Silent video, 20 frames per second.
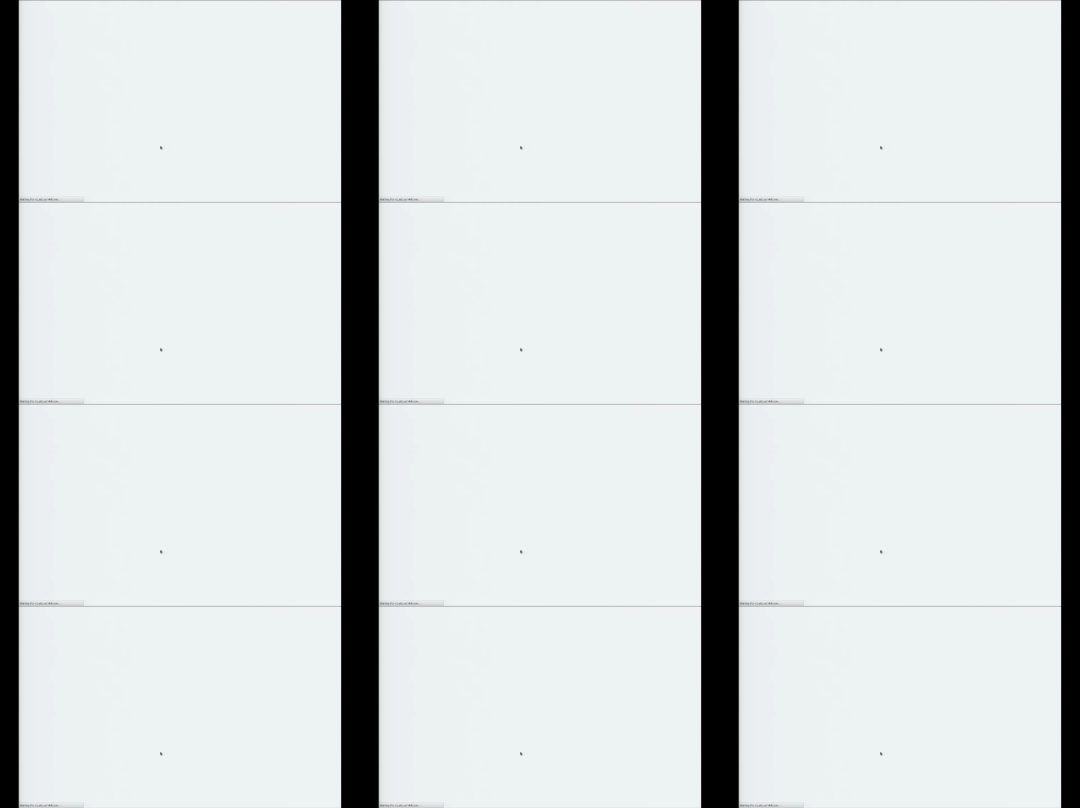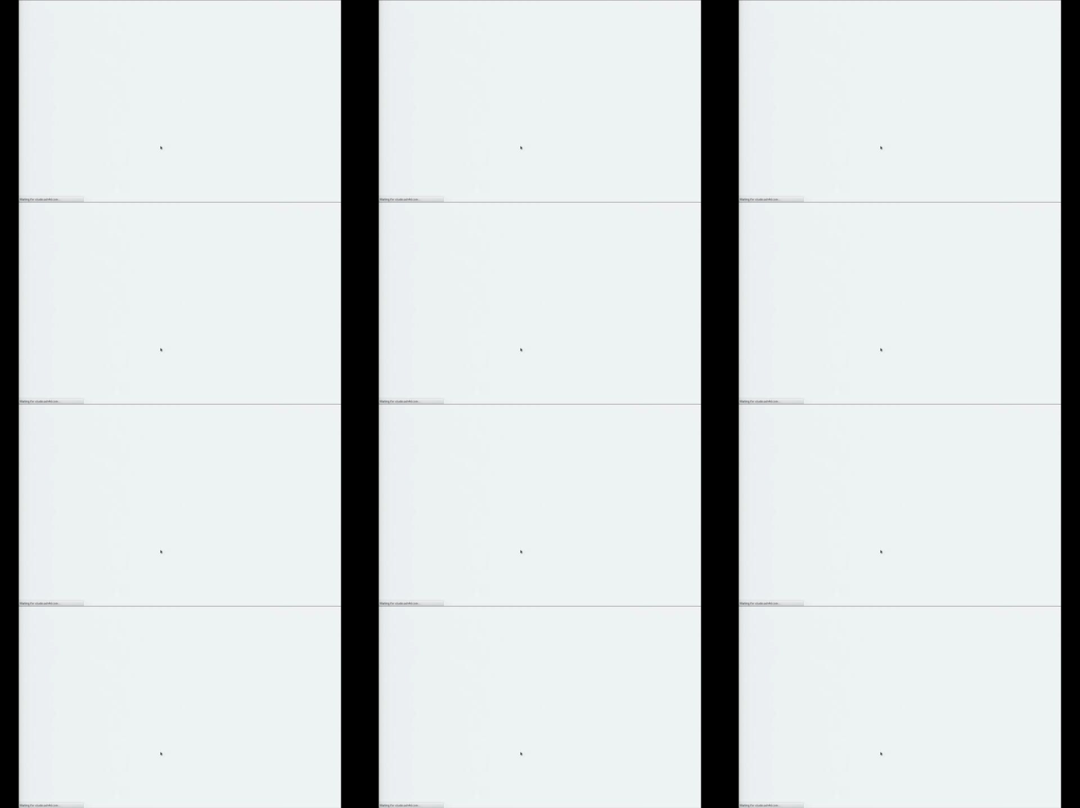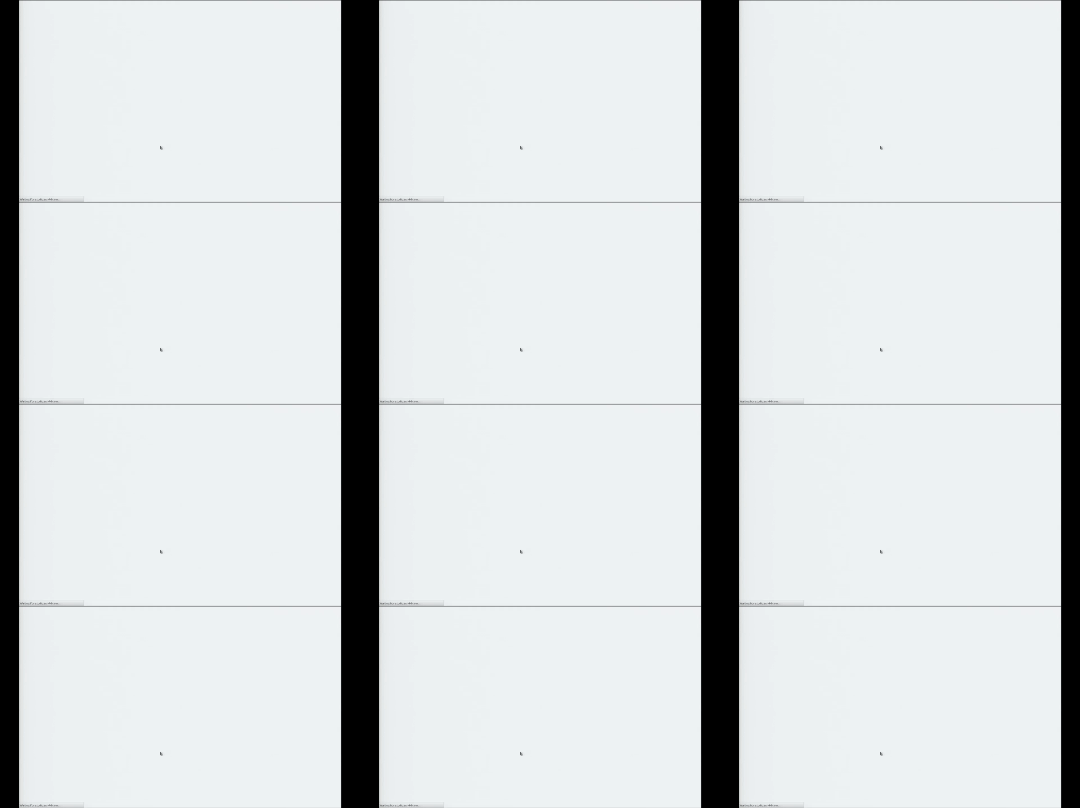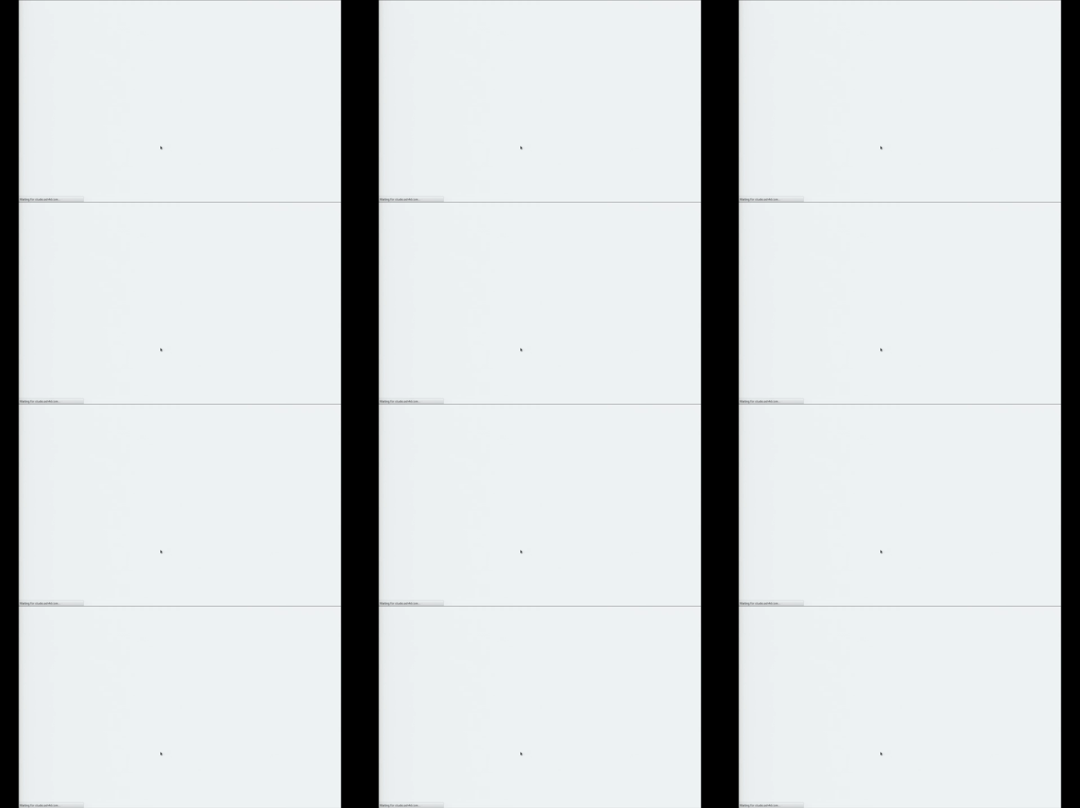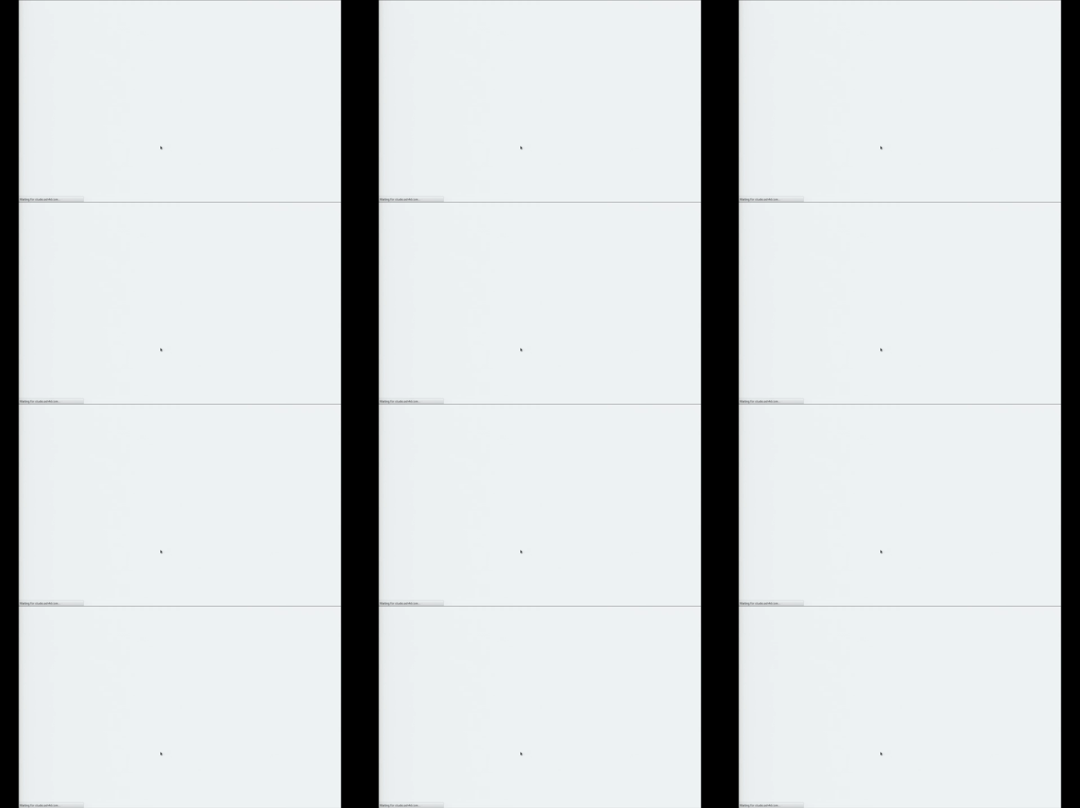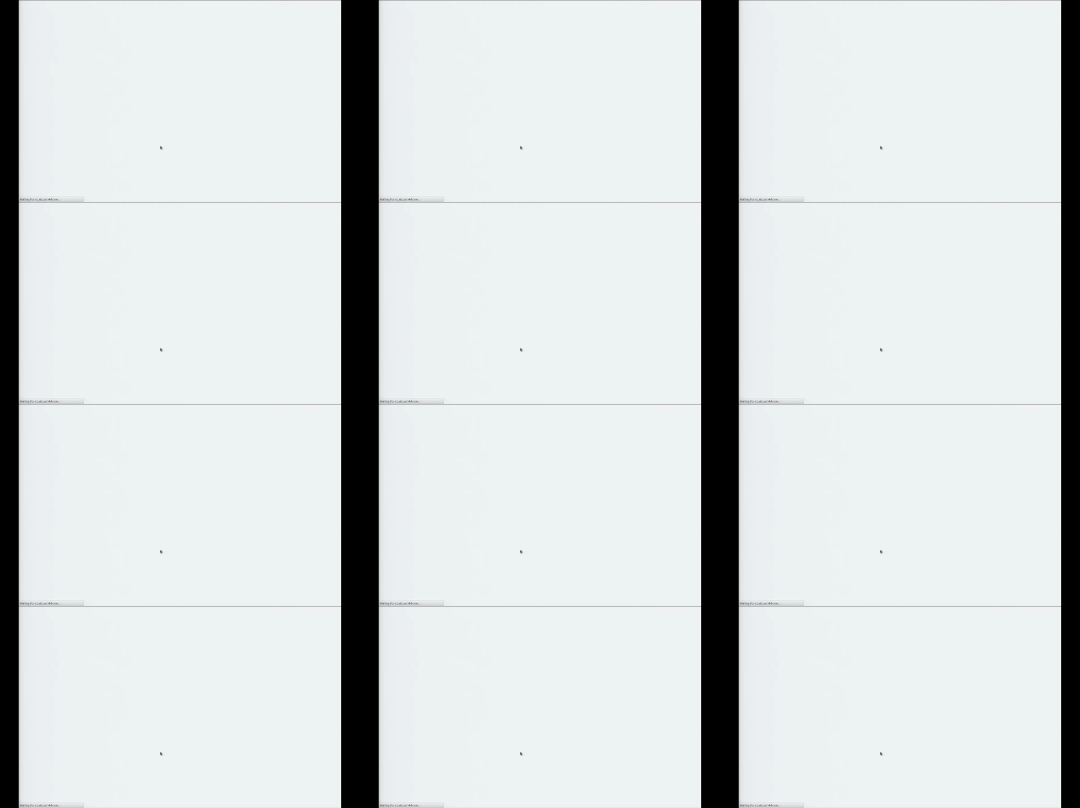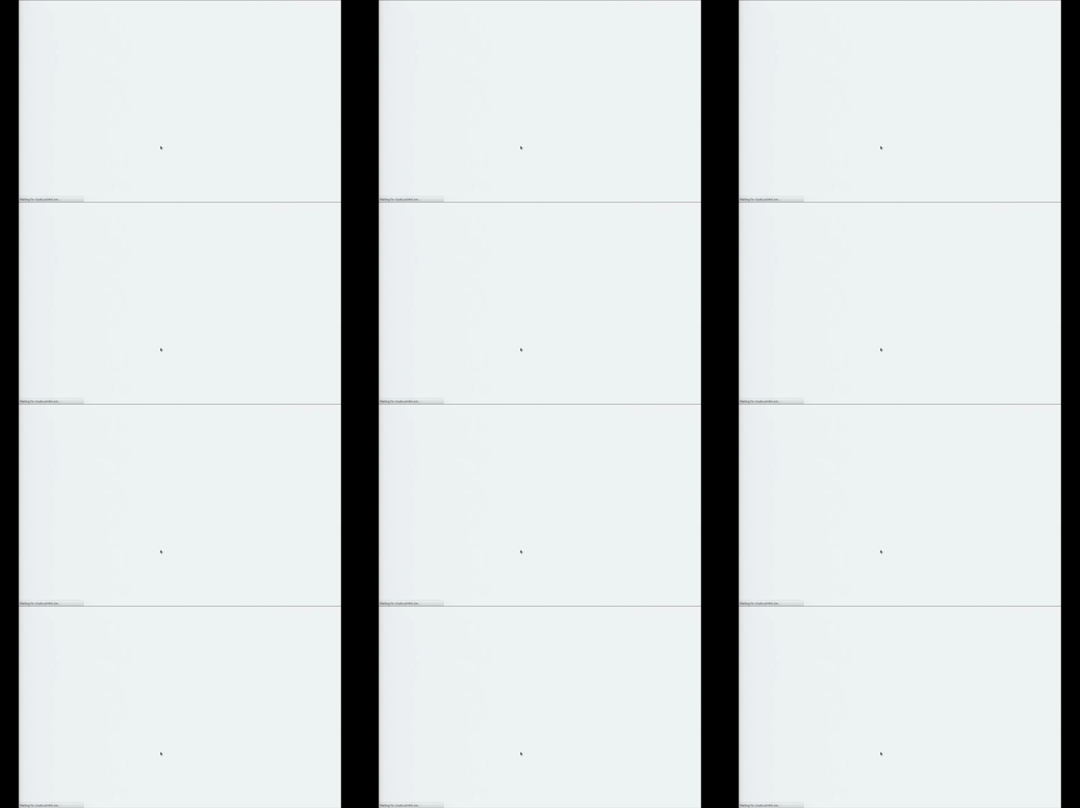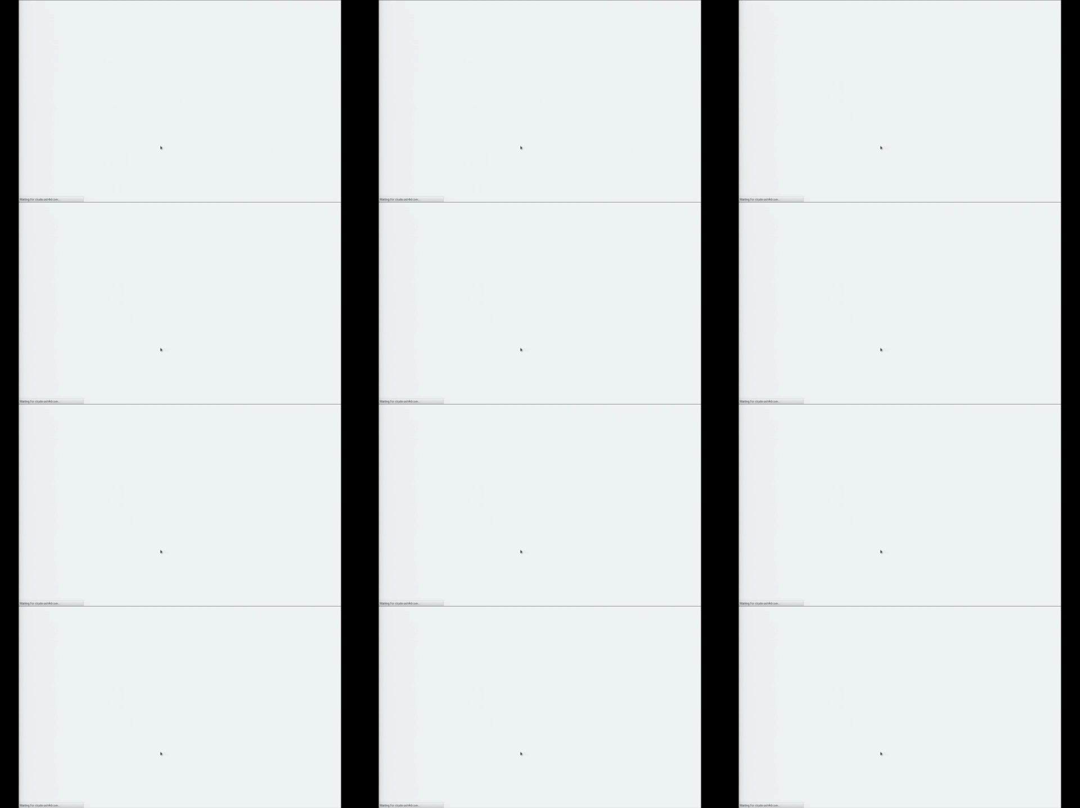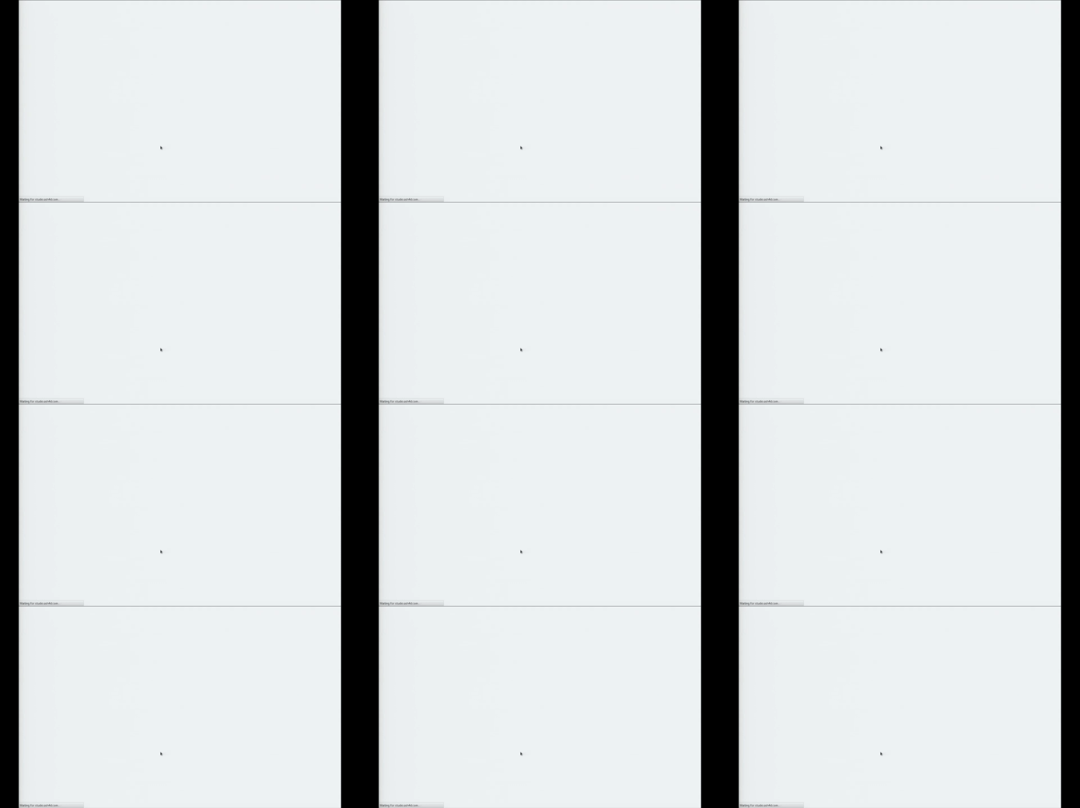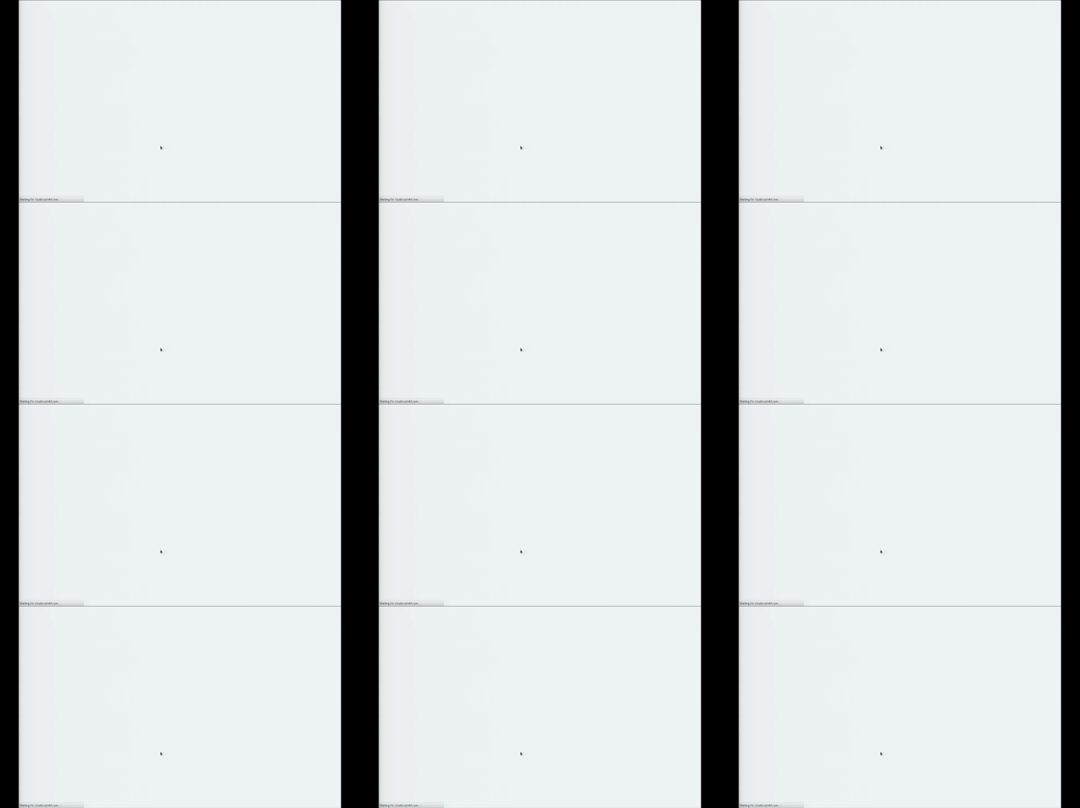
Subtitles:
(no speaker visible)